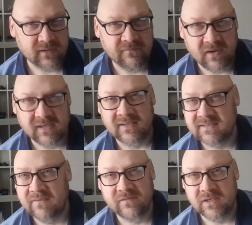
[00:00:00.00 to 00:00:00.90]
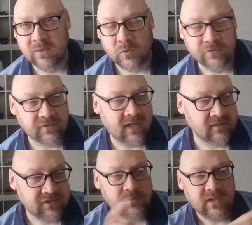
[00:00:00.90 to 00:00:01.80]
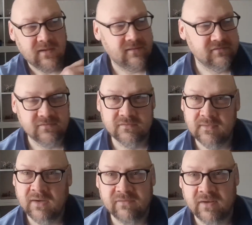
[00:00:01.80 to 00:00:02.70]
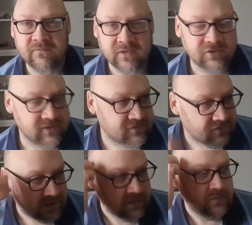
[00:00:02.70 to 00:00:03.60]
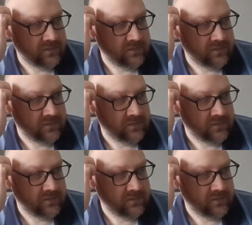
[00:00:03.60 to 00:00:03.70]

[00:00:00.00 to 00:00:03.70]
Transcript: In fact, I'll definitely I'll do that after I finish this right now.